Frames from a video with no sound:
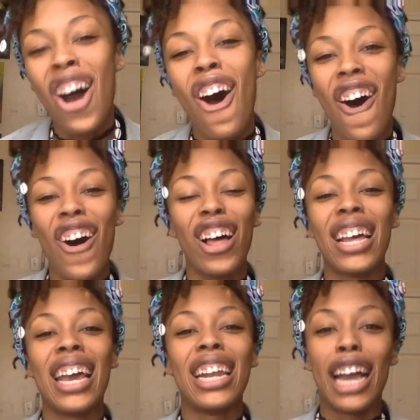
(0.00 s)
All
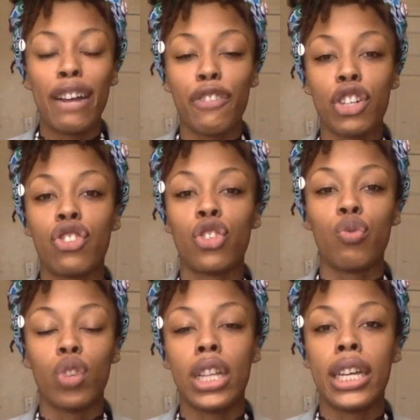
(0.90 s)
in an effort to
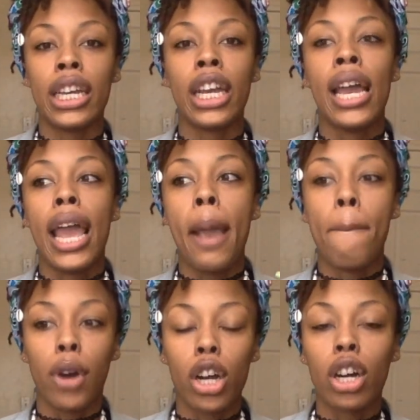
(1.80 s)
really
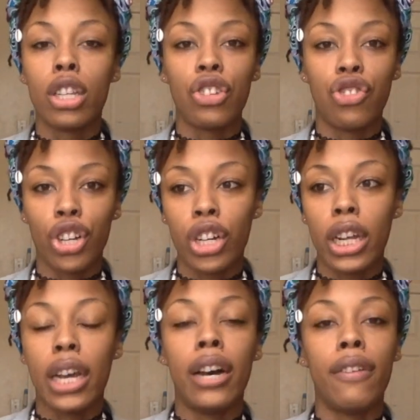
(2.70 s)
embark on this
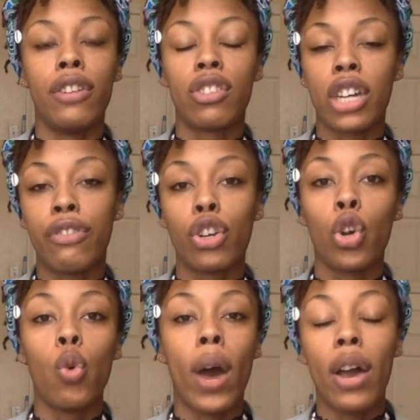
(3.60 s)
journey of discovering
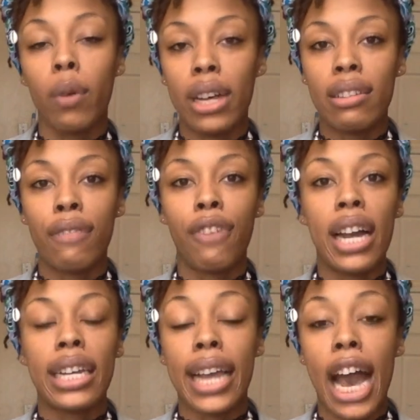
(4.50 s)
who I was and
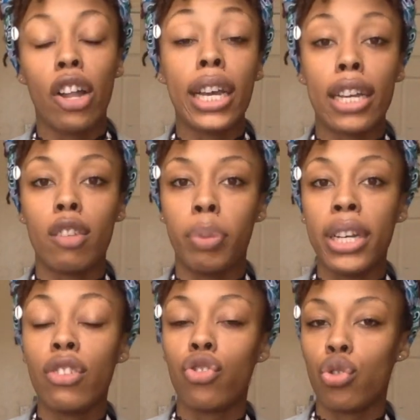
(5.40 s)
finding out, like, is
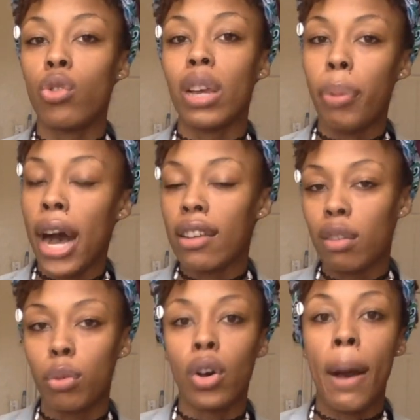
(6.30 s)
peace truly
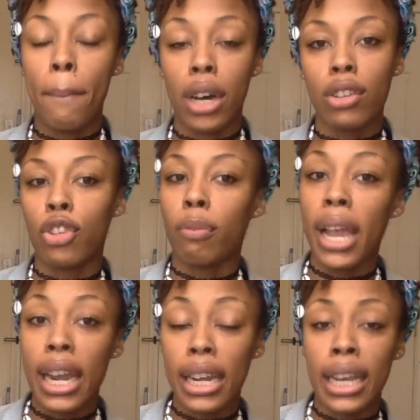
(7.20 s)
possible amongst
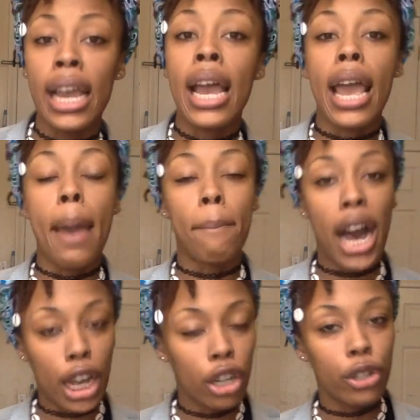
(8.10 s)
humanity? And
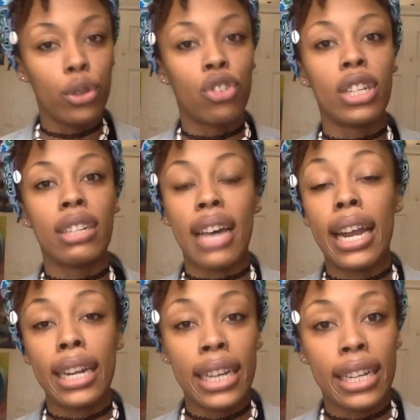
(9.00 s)
my conclusion is that
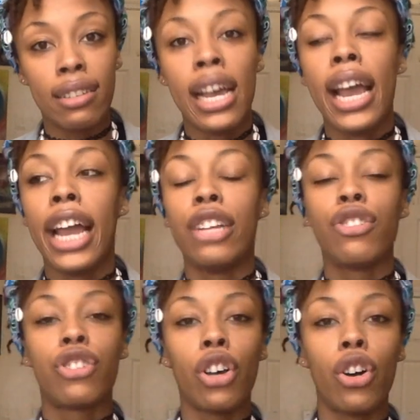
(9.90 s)
it is. And
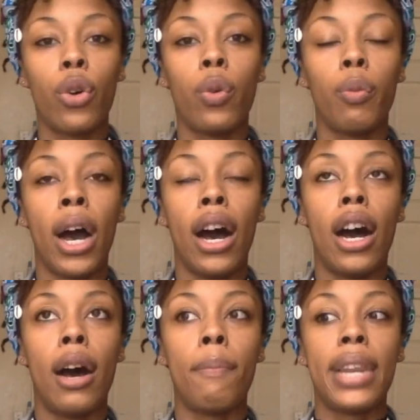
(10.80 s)
so
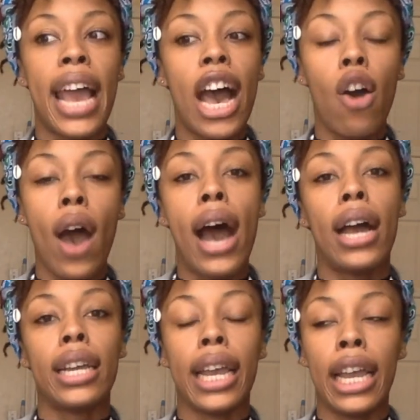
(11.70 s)
now
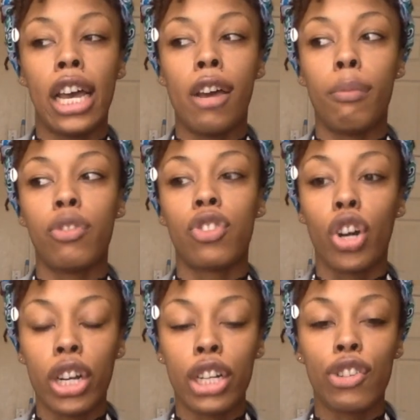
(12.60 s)
I am
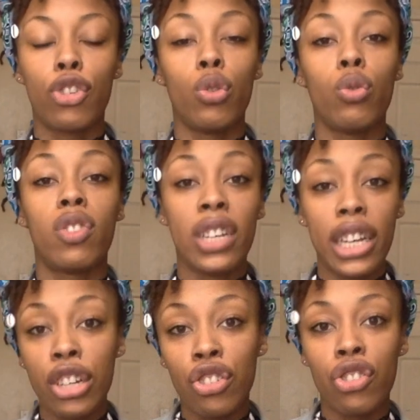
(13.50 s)
starting to
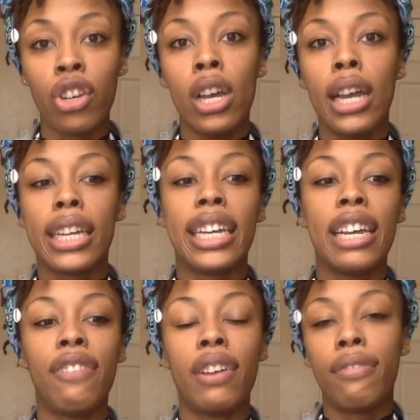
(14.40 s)
teach,
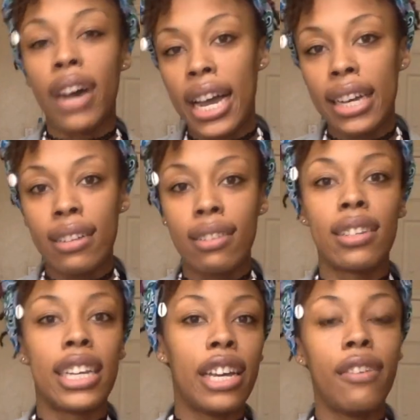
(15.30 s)
give advice,
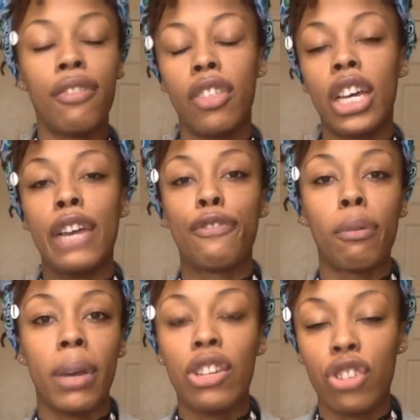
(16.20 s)
give the
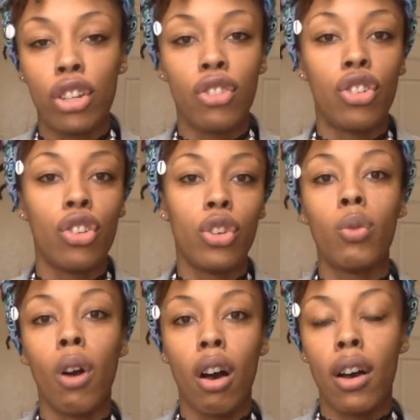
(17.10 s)
information to
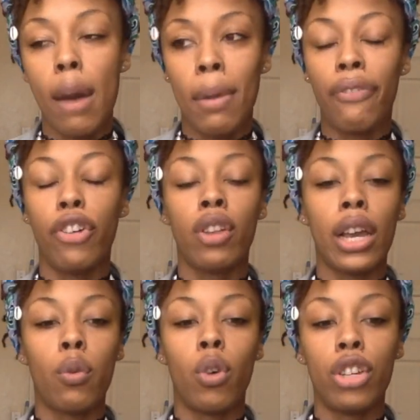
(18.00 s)
you all. I feel
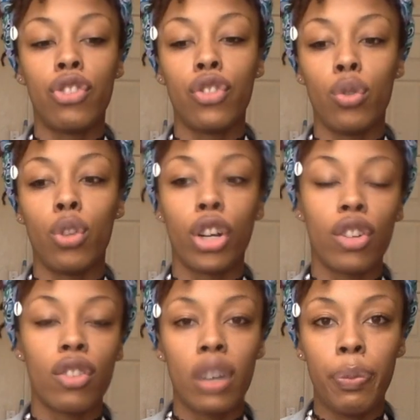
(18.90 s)
like once you
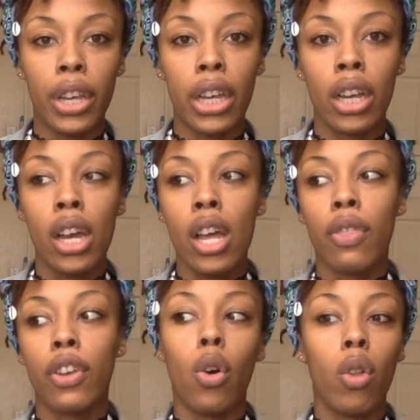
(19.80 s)
learn something,
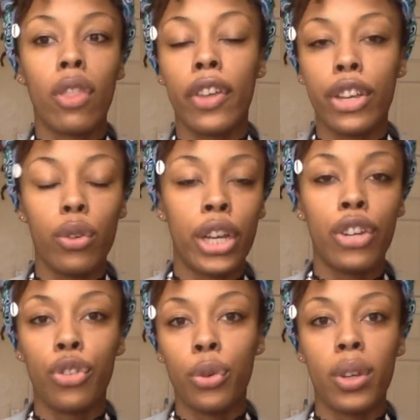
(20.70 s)
the only thing you
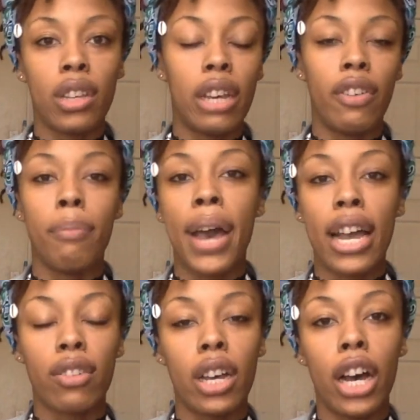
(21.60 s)
can do is give it
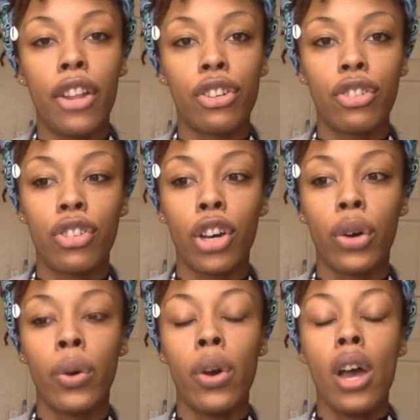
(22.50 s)
back to others.
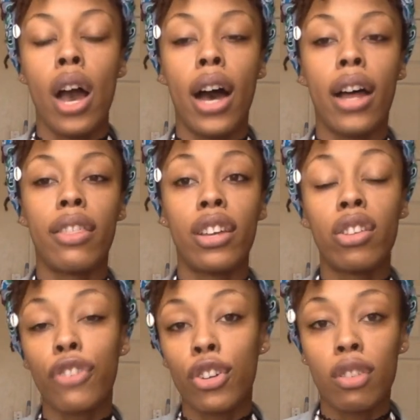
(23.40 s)
So this
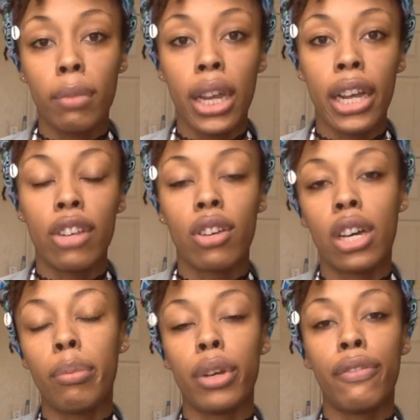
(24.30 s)
first meeting is going
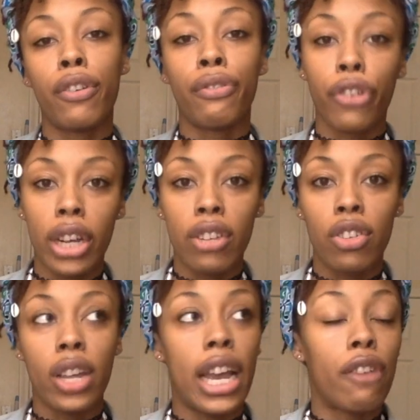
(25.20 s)
to be for free,
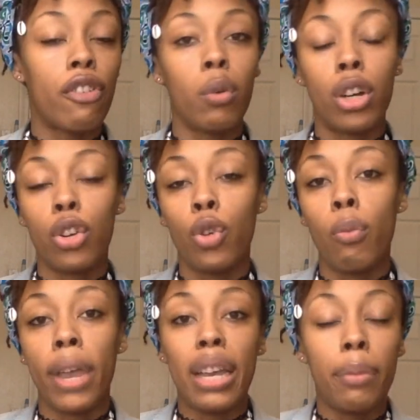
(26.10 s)
so that everyone who
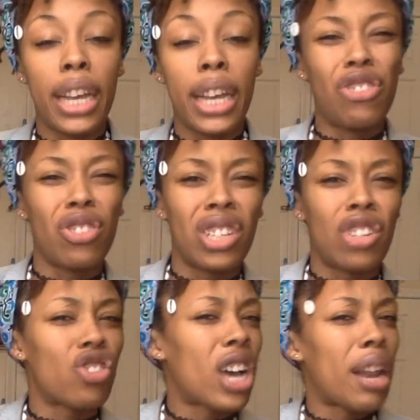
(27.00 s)
may be interested
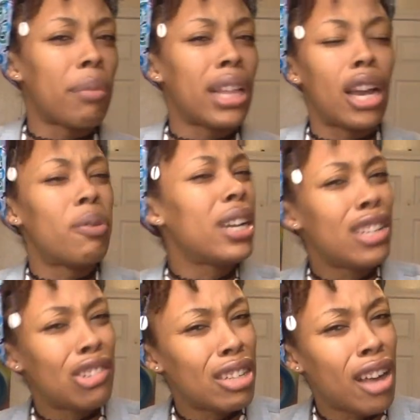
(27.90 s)
or trying to be like, what
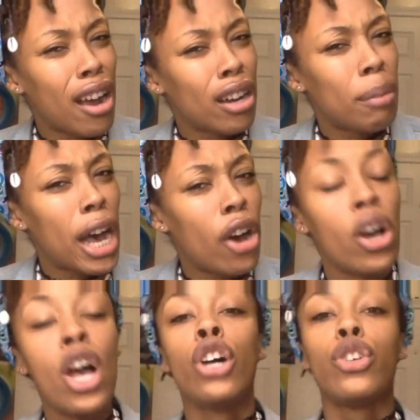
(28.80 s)
is she talking about?
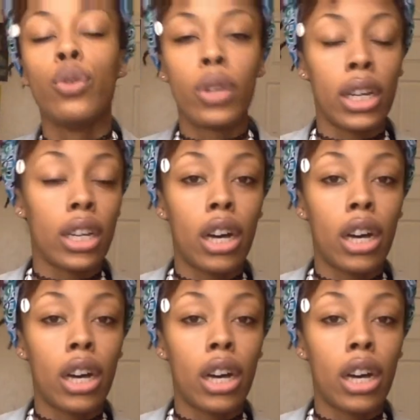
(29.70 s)
You can